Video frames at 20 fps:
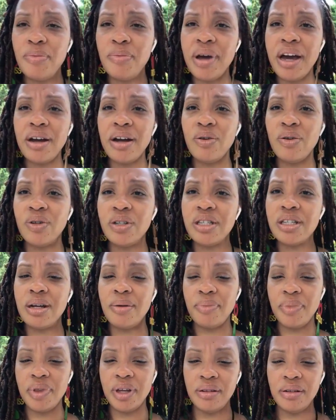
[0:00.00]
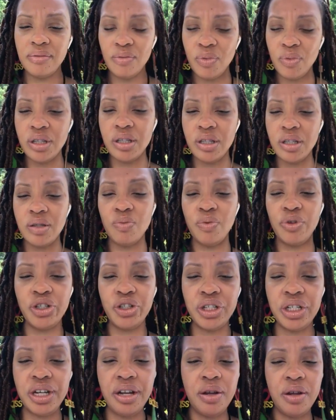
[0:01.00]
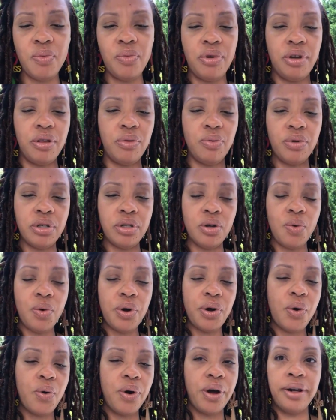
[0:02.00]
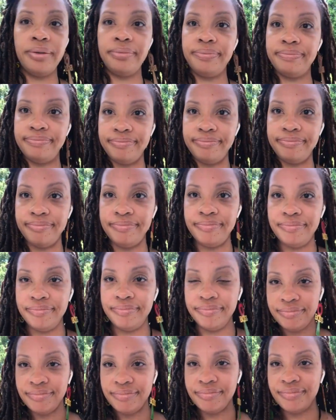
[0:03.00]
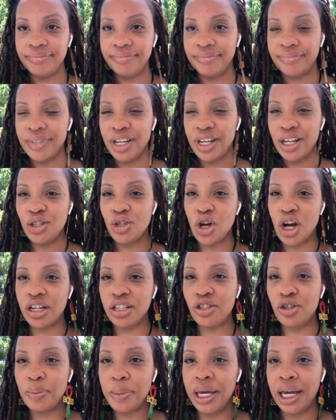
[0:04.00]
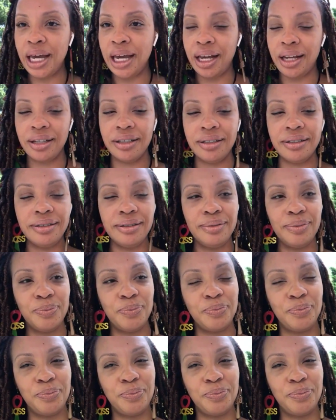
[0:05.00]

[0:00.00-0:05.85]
want some feedback on something? What you dealing with? What's going on? Talk to me.